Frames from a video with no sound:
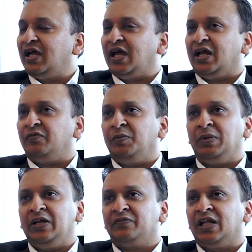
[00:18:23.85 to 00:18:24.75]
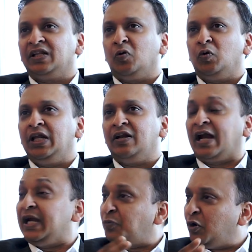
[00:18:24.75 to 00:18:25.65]
And we believe that the only
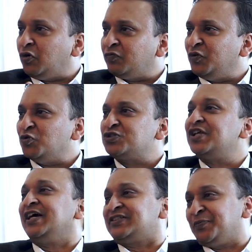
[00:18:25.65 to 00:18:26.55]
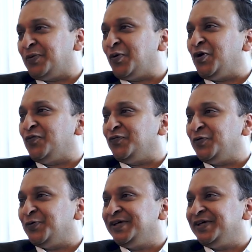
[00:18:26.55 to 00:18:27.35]
right point of view is the customer point of view.